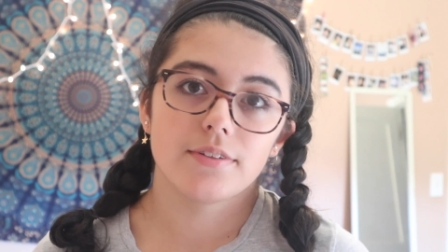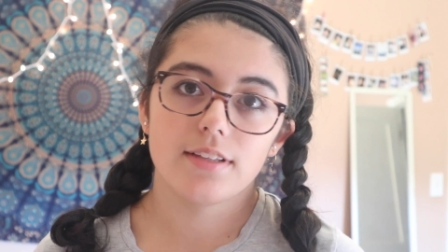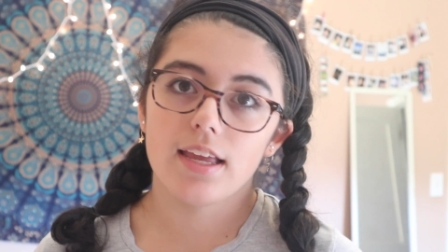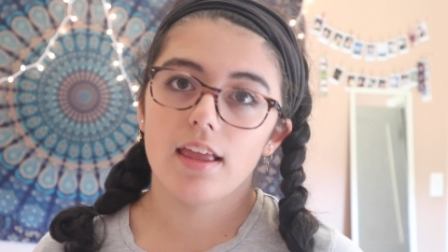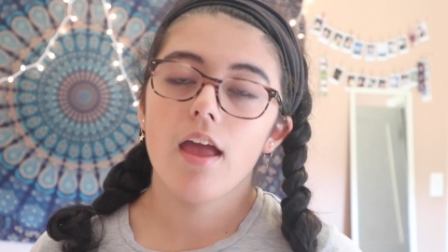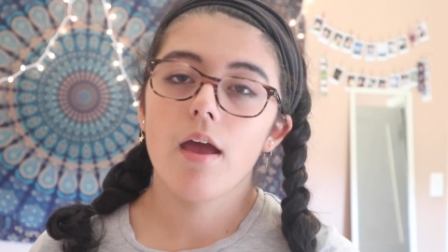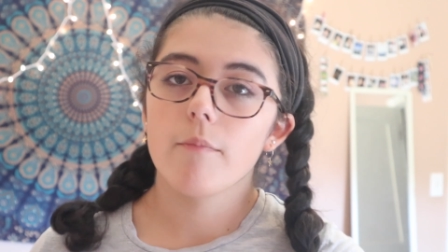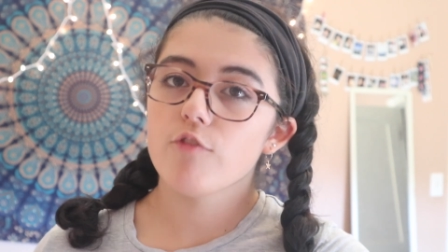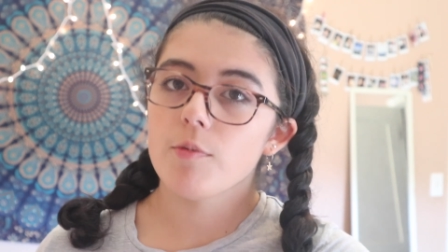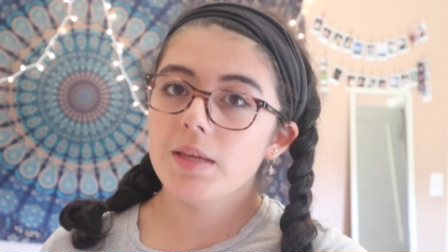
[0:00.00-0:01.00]
Like,
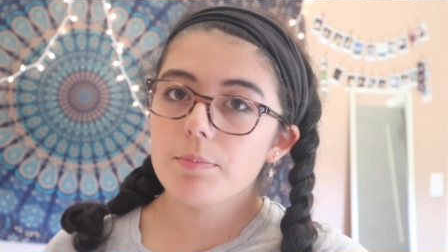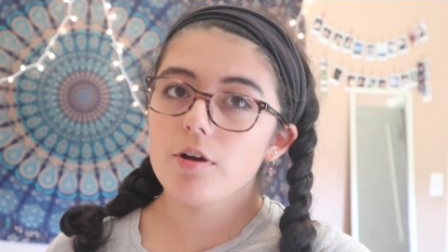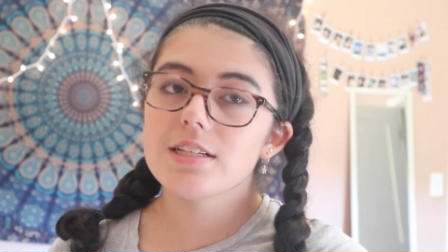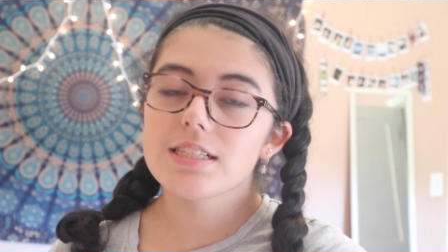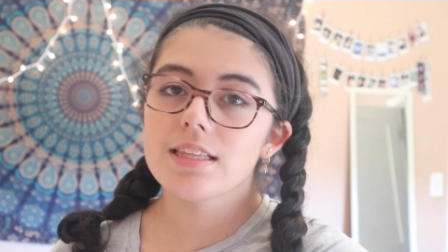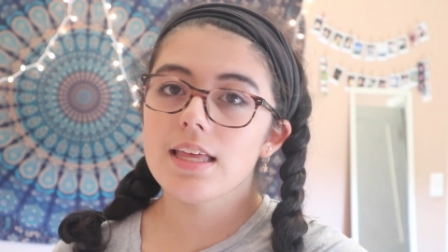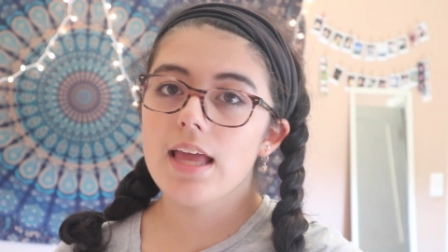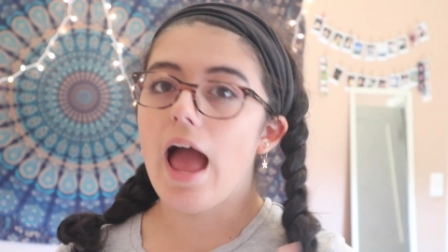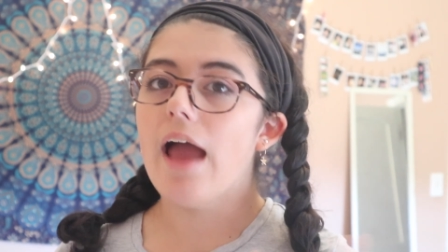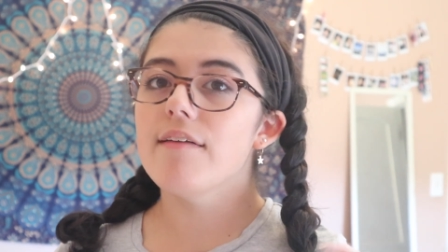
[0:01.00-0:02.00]
for me personally,
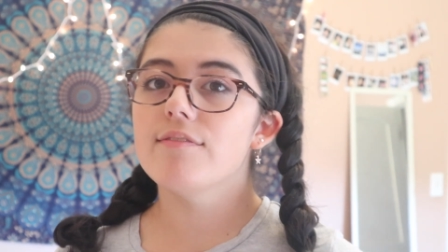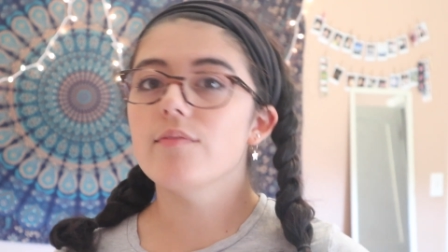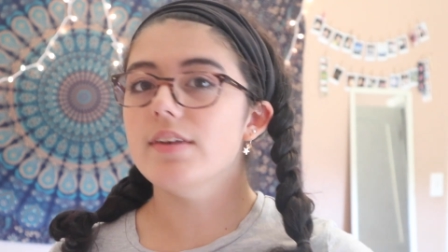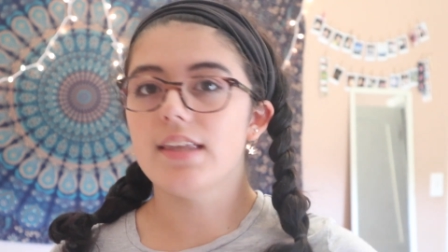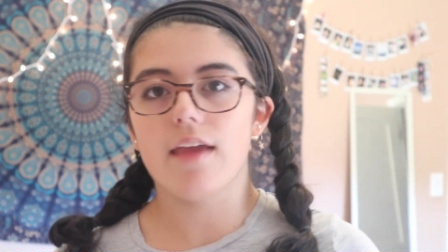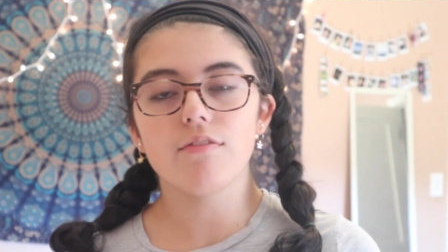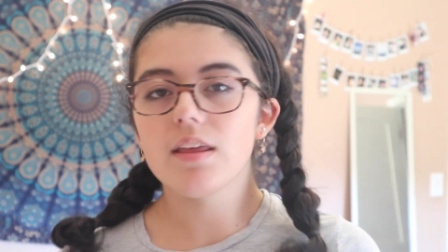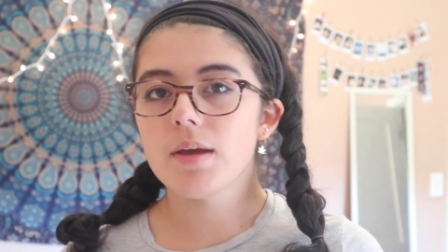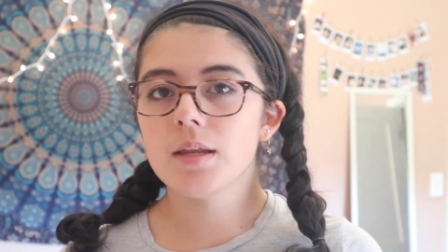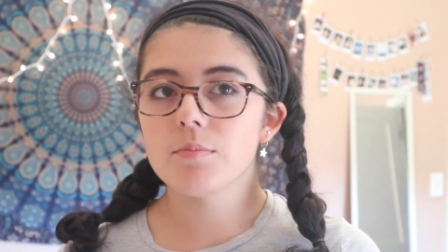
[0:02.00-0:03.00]
I've
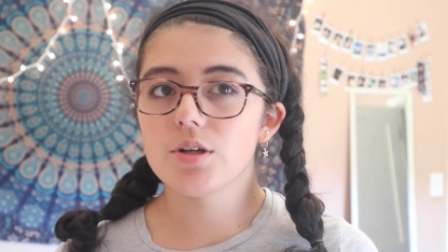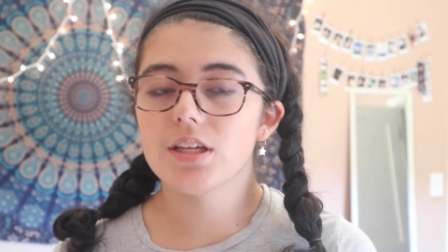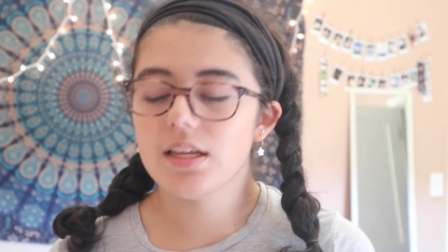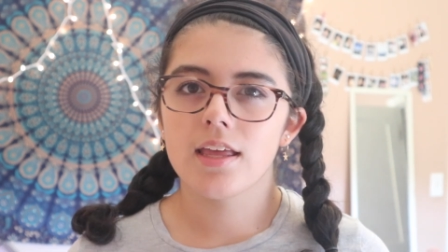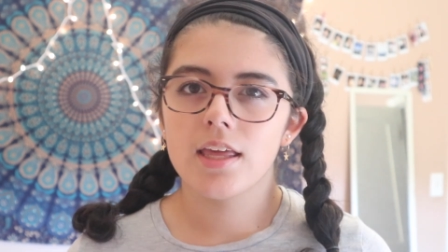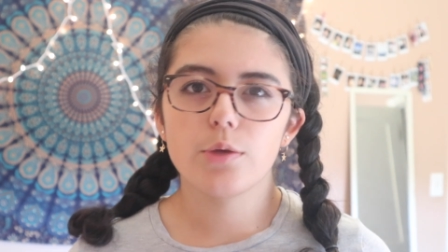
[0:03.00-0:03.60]
definitely been bullied.